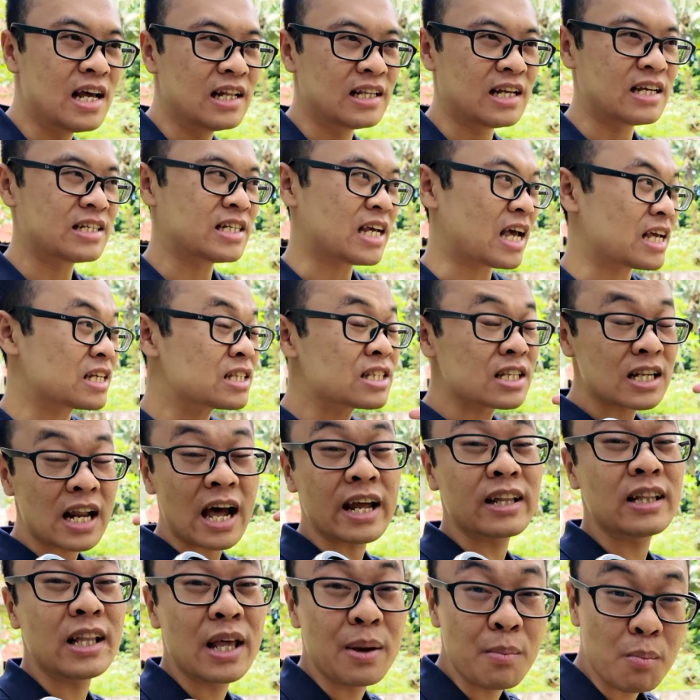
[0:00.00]
This has
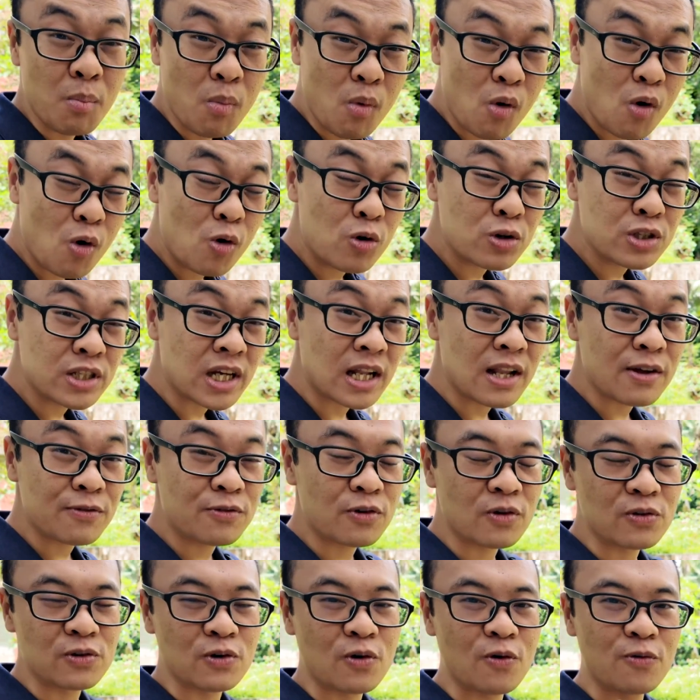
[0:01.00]
slightly more
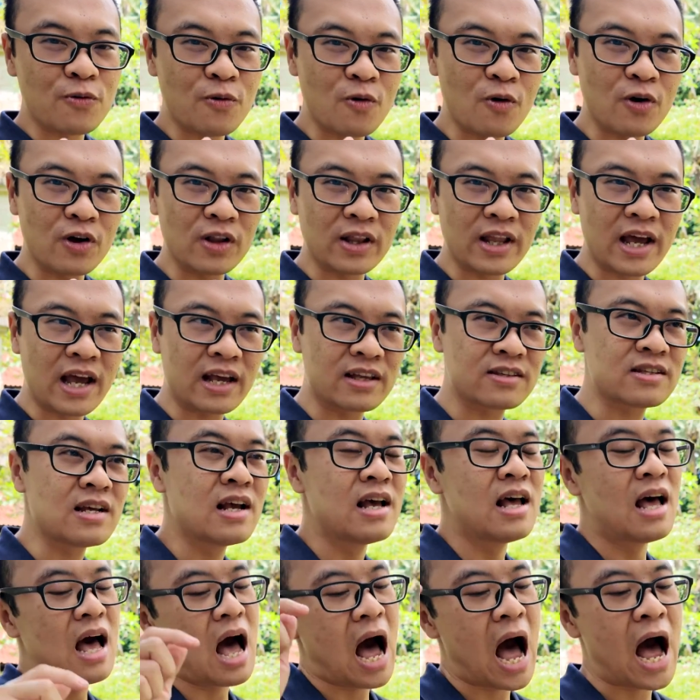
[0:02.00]
telephoto focal
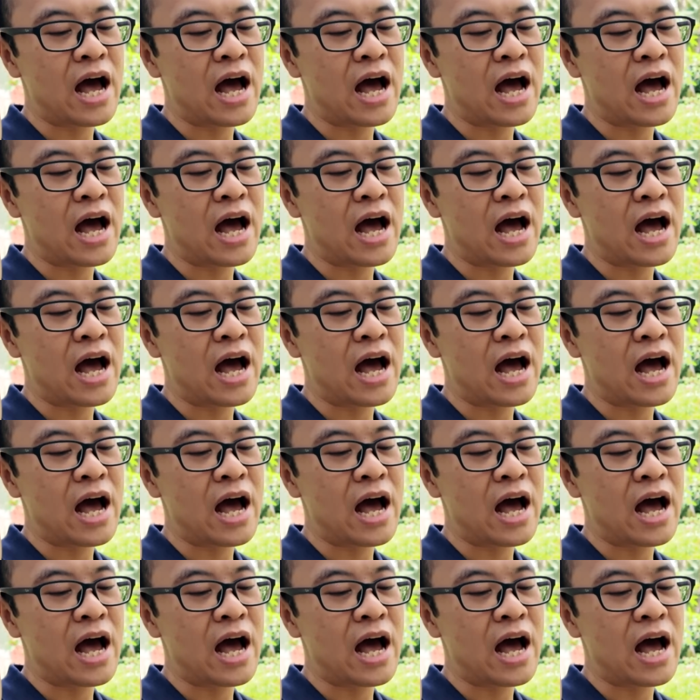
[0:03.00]
length.